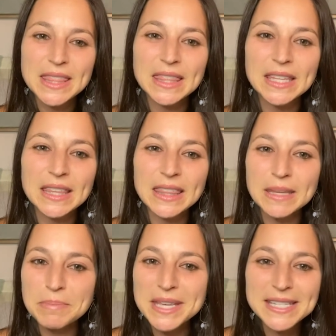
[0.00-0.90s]

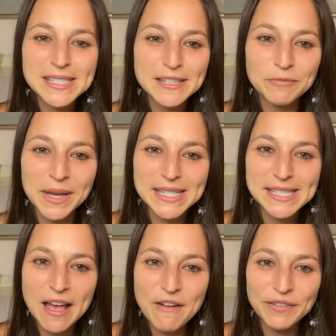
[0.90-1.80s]
The pieces of
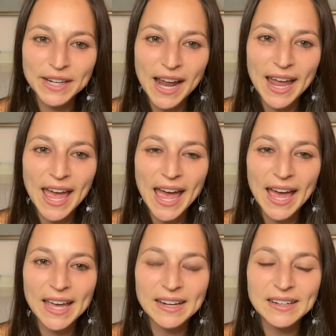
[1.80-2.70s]
myself that I
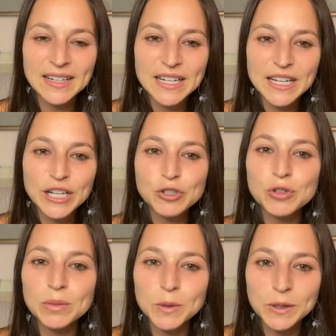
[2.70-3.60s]
had
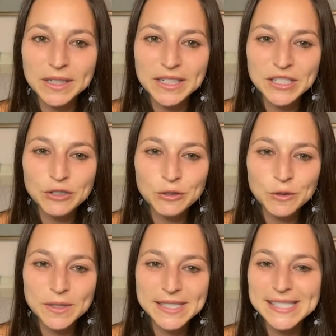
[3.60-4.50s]
attributed
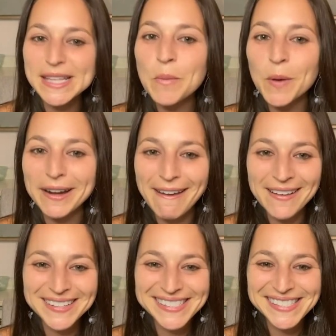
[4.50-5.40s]
to someone
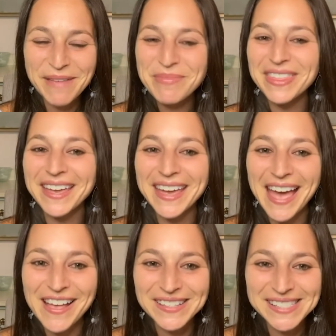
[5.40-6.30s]
else, something
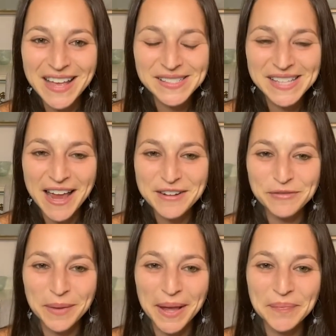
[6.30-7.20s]
else outside of
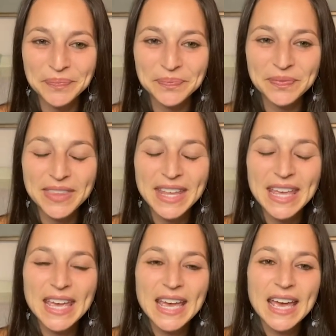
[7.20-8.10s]
me.
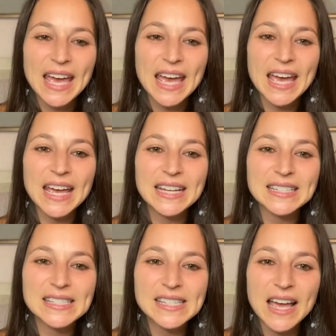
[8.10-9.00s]

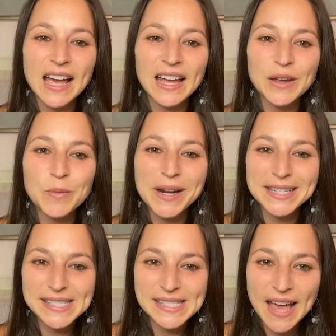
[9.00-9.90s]
And I went
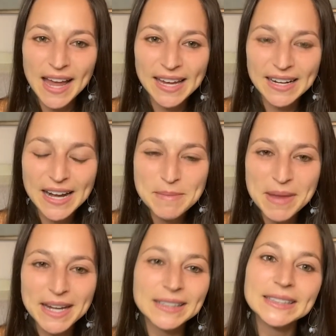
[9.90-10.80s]
inside and I
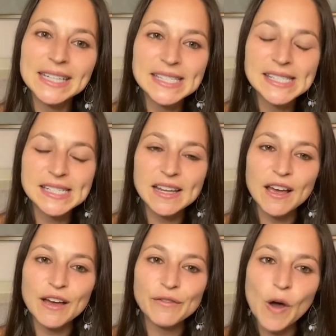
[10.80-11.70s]
made a list
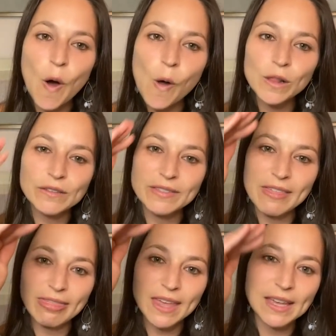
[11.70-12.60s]
of all of the
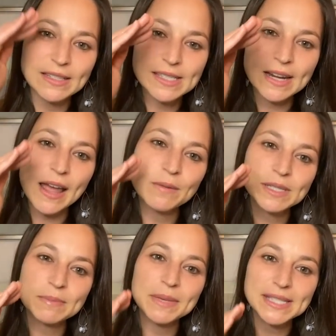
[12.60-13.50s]
things that I
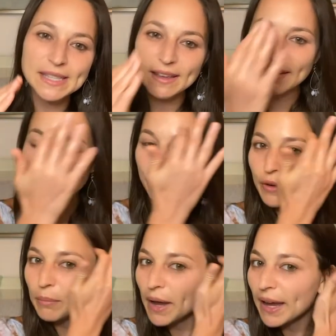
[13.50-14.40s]
was missing
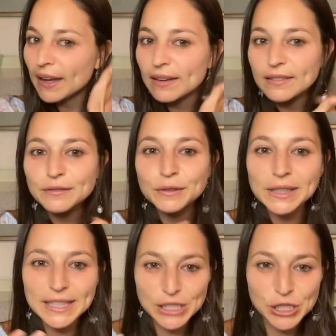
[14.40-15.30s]
from my
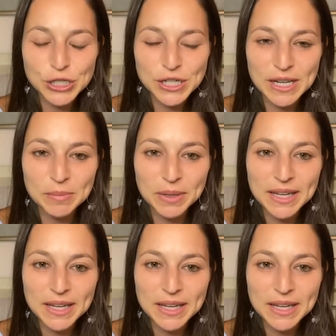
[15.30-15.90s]
relationship.